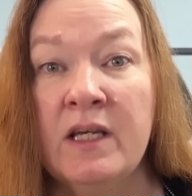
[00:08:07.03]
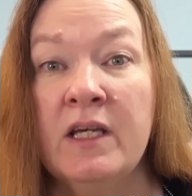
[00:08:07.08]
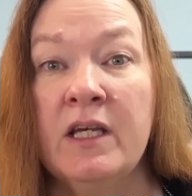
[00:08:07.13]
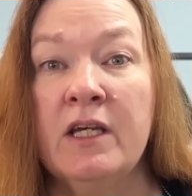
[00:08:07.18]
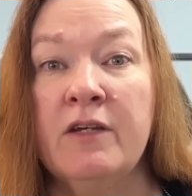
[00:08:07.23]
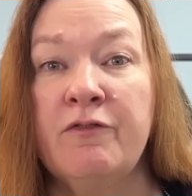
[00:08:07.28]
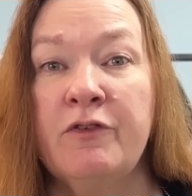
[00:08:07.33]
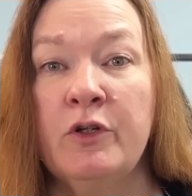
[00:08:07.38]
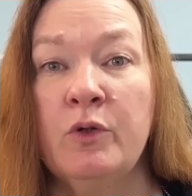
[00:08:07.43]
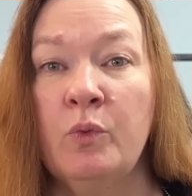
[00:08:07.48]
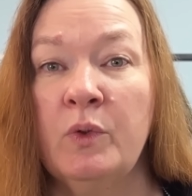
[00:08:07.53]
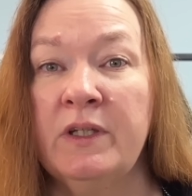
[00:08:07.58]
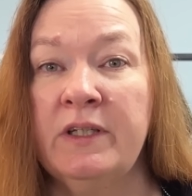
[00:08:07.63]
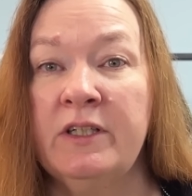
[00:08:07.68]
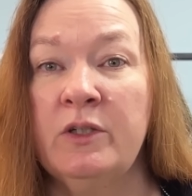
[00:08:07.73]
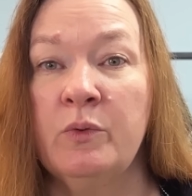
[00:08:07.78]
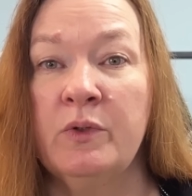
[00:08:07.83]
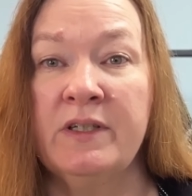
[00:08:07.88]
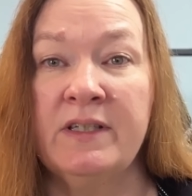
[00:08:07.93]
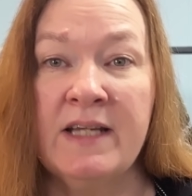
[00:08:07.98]
If you're willing
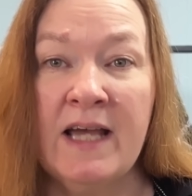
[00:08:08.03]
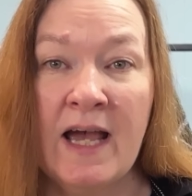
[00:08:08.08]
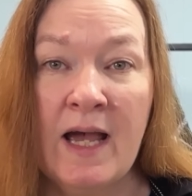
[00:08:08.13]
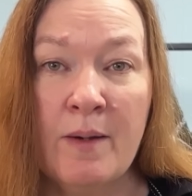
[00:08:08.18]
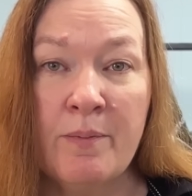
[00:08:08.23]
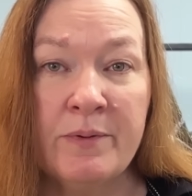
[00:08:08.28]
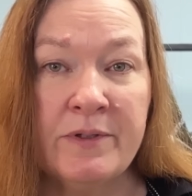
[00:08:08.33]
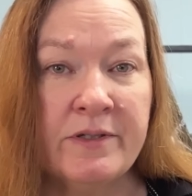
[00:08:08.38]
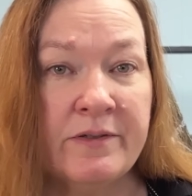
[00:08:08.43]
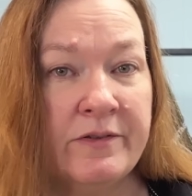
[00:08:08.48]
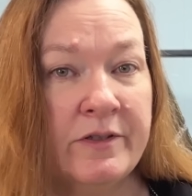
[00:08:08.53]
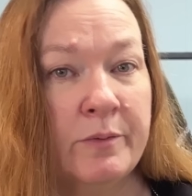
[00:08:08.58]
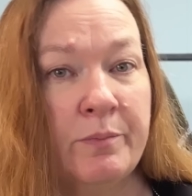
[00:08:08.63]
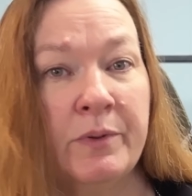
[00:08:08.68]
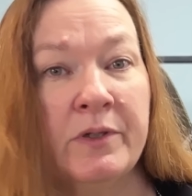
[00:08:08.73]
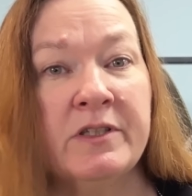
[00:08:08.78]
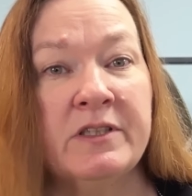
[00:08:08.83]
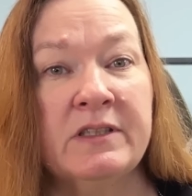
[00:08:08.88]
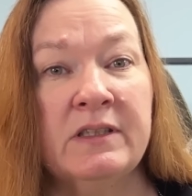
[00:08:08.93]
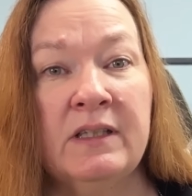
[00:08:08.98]
to adapt, to
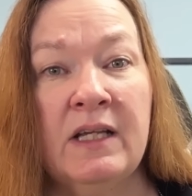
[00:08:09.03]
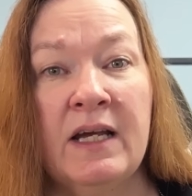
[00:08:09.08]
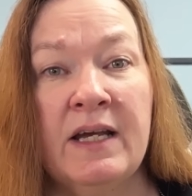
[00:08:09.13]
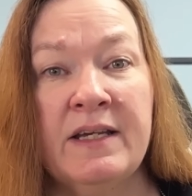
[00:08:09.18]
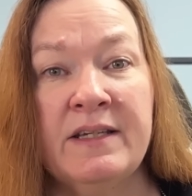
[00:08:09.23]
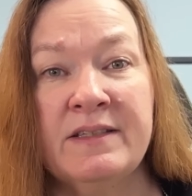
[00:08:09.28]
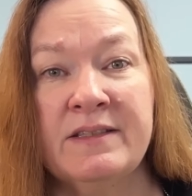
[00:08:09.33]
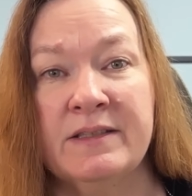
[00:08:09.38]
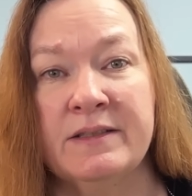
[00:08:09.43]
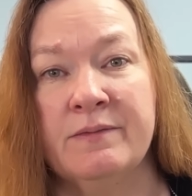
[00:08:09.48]
personalize,